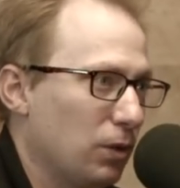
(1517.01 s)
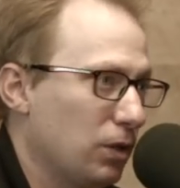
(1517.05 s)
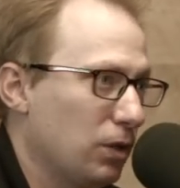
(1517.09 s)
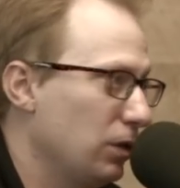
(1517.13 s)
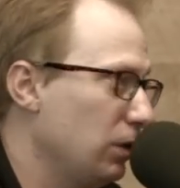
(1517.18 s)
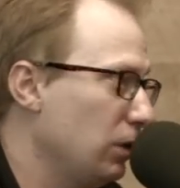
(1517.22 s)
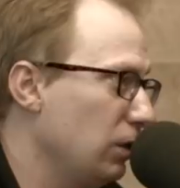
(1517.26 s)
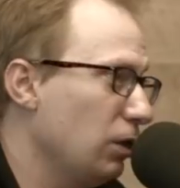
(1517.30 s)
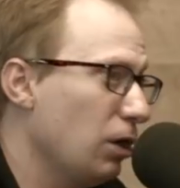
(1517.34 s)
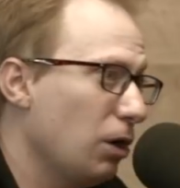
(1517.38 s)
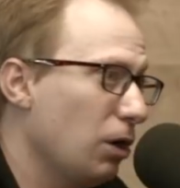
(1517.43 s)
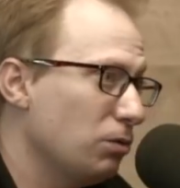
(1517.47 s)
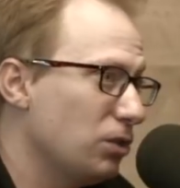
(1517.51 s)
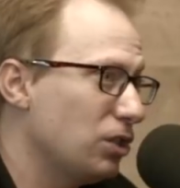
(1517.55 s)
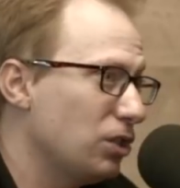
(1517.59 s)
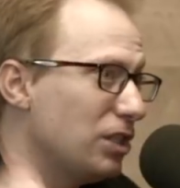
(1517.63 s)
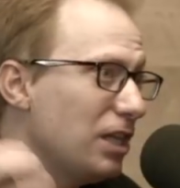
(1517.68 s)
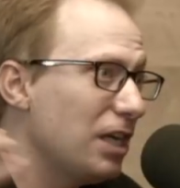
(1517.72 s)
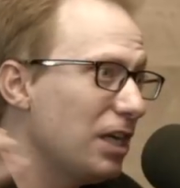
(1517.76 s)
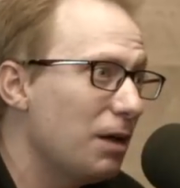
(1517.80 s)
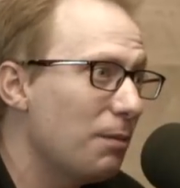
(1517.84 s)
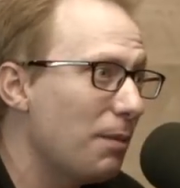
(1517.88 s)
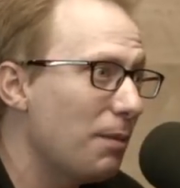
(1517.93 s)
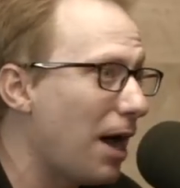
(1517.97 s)
You don't
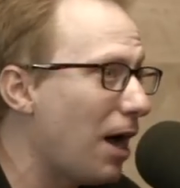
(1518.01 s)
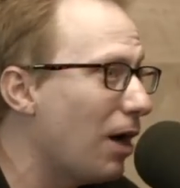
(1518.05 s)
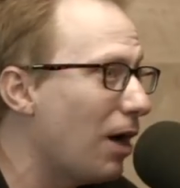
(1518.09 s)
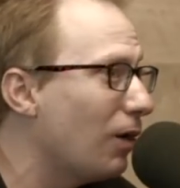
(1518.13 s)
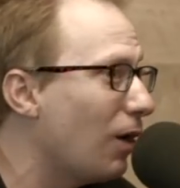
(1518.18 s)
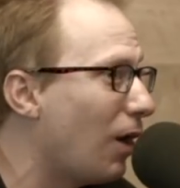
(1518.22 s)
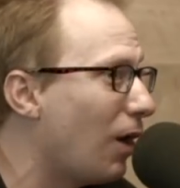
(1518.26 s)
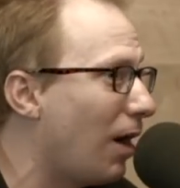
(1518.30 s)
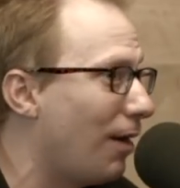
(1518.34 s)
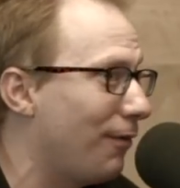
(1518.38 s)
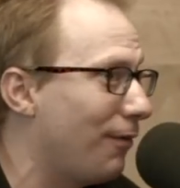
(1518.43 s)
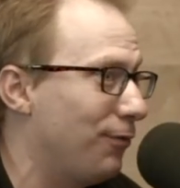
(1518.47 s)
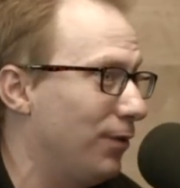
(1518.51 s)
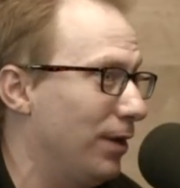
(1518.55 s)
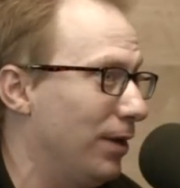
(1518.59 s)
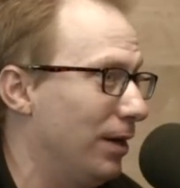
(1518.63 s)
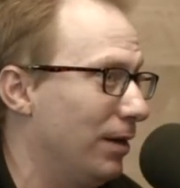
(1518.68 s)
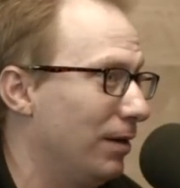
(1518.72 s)
see him out often.